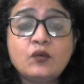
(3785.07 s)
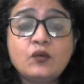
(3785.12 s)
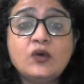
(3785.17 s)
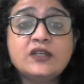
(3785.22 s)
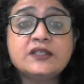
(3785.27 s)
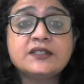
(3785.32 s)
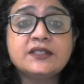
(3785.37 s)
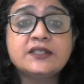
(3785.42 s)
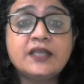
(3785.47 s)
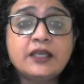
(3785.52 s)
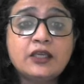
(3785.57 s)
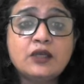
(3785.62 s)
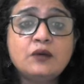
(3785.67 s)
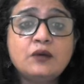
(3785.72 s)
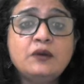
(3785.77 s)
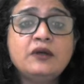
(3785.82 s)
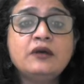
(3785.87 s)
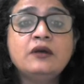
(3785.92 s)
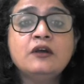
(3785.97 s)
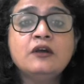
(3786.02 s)
were
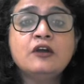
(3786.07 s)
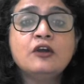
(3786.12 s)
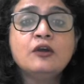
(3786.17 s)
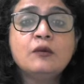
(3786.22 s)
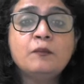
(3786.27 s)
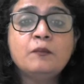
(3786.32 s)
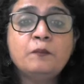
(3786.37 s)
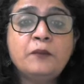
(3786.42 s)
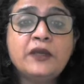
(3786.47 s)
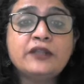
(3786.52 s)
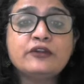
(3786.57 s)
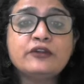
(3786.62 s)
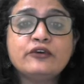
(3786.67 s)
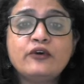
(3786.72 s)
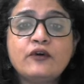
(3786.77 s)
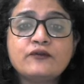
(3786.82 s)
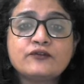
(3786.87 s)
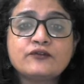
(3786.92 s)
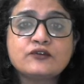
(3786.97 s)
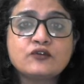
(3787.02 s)
secular myth
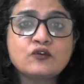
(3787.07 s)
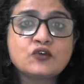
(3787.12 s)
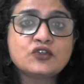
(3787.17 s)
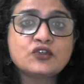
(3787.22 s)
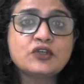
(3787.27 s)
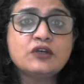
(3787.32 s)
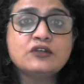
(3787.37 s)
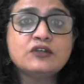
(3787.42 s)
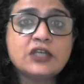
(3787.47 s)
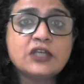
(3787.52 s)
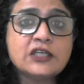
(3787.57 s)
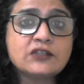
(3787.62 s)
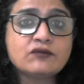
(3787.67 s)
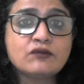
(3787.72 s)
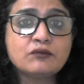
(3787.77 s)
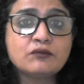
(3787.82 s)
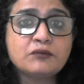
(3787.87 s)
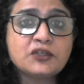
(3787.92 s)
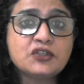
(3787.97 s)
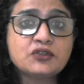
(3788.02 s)
of social
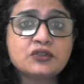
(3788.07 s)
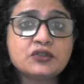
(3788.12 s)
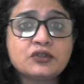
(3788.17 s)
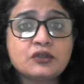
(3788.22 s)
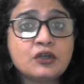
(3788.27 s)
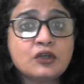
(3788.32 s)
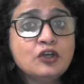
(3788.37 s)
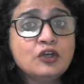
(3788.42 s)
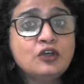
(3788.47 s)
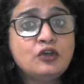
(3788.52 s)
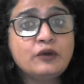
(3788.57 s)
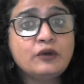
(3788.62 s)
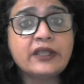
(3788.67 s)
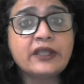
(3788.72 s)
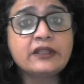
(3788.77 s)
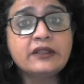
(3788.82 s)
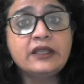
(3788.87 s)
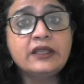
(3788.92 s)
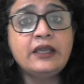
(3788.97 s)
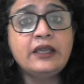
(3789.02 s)
transformation. Look
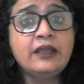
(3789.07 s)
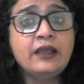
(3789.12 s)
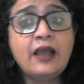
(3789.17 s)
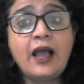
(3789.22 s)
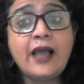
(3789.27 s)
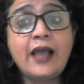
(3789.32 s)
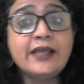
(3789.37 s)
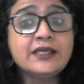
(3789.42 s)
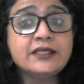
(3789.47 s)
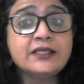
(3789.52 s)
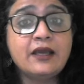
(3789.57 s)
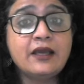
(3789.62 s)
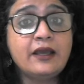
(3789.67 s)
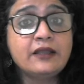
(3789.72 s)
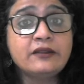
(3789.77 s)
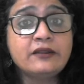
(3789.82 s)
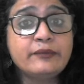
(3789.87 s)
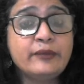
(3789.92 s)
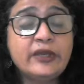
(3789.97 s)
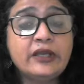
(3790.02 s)
at the idea
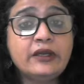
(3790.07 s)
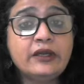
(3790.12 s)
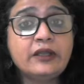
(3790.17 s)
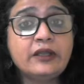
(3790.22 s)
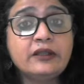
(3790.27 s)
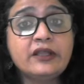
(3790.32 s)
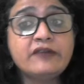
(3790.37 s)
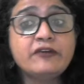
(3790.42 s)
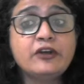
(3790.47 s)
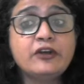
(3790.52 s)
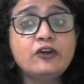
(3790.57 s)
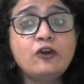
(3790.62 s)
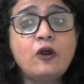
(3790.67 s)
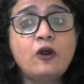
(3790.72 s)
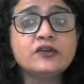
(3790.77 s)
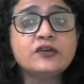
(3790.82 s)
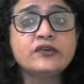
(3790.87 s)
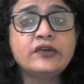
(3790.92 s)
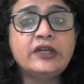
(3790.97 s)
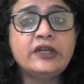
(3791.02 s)
at the beginning. They were
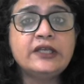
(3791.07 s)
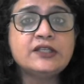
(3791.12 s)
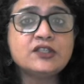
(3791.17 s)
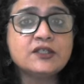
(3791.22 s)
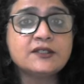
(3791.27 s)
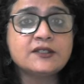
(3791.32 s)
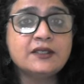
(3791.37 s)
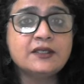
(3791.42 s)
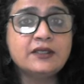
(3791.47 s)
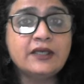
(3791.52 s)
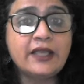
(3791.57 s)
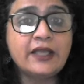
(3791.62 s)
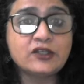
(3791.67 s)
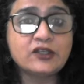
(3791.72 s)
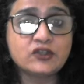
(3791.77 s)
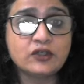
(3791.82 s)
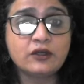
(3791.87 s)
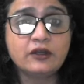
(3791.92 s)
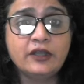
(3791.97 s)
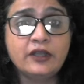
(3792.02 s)
not religious in
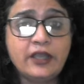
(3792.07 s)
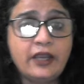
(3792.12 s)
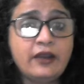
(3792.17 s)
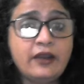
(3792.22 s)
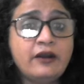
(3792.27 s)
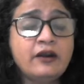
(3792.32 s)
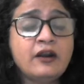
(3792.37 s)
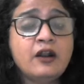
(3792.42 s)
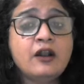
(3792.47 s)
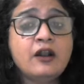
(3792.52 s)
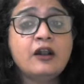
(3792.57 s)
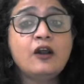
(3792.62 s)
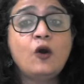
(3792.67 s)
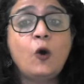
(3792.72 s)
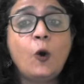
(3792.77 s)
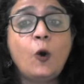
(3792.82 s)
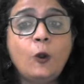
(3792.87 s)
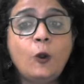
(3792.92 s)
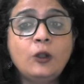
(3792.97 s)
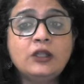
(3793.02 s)
nature. Here,
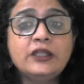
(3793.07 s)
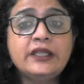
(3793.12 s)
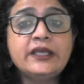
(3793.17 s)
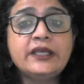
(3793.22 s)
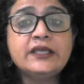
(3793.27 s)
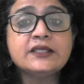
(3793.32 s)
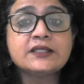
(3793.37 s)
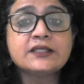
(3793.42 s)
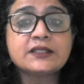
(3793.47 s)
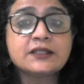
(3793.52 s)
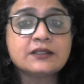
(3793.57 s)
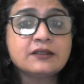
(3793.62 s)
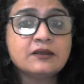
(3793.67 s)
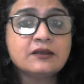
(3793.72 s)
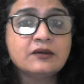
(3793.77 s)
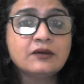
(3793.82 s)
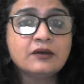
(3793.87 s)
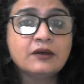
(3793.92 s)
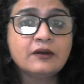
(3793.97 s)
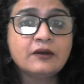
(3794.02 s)
all these
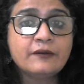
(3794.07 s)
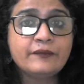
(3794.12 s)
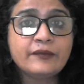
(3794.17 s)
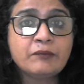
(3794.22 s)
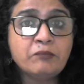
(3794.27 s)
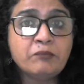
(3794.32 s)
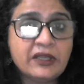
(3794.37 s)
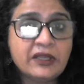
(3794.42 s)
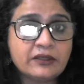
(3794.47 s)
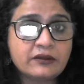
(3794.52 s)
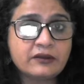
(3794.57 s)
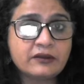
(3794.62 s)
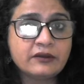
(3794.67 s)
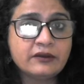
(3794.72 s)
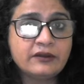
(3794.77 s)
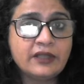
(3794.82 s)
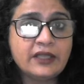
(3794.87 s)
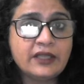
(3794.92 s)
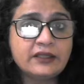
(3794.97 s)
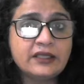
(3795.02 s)
myths
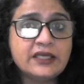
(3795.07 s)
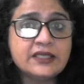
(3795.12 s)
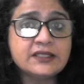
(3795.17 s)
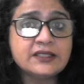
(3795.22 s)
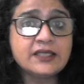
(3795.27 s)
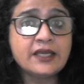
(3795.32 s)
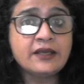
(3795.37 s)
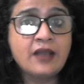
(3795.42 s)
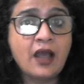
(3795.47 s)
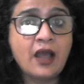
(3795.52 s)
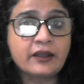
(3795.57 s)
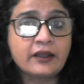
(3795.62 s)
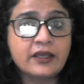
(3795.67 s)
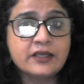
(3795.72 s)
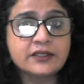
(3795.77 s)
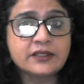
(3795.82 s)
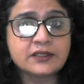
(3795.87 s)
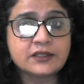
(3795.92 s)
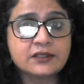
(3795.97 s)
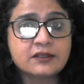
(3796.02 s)
that these
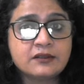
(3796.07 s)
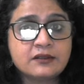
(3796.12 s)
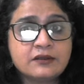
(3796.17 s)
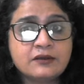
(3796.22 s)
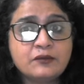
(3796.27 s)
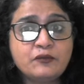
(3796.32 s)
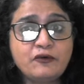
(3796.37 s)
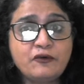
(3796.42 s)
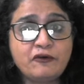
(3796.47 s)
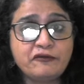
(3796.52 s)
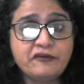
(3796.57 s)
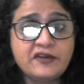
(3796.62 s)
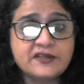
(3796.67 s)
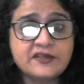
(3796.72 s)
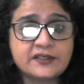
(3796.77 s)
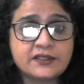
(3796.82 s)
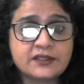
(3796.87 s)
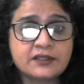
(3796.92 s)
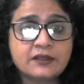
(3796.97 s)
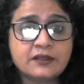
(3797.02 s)
anarchists
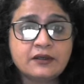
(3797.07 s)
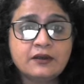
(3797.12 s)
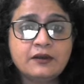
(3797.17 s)
professed